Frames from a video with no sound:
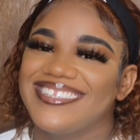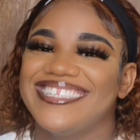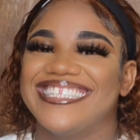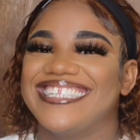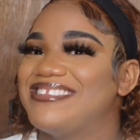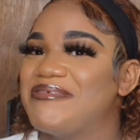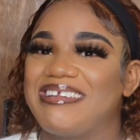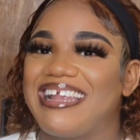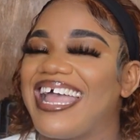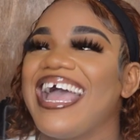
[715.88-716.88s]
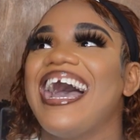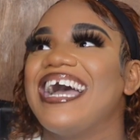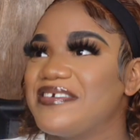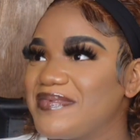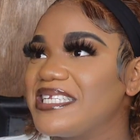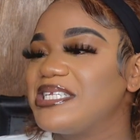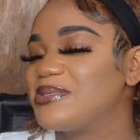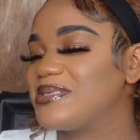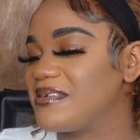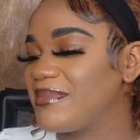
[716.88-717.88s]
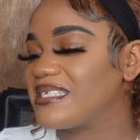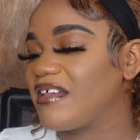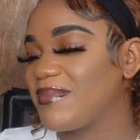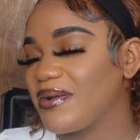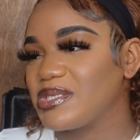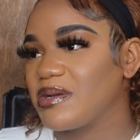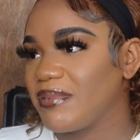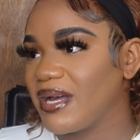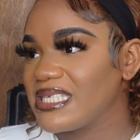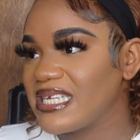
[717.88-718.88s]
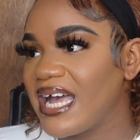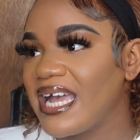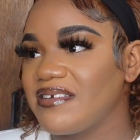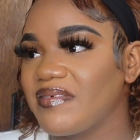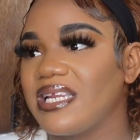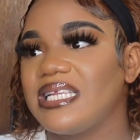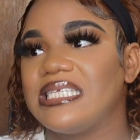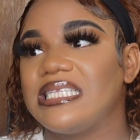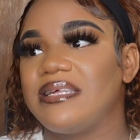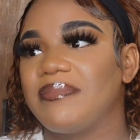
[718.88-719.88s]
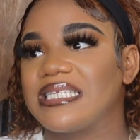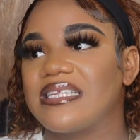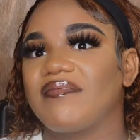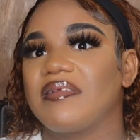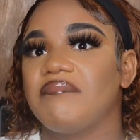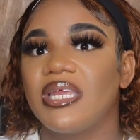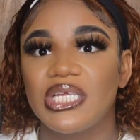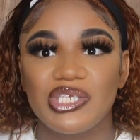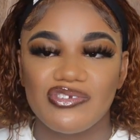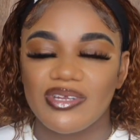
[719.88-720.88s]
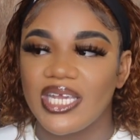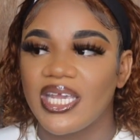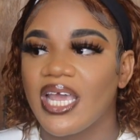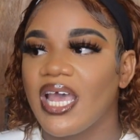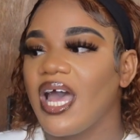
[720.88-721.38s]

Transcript: No lie, I definitely do see myself married to a pastor. I definitely see myself in ministry.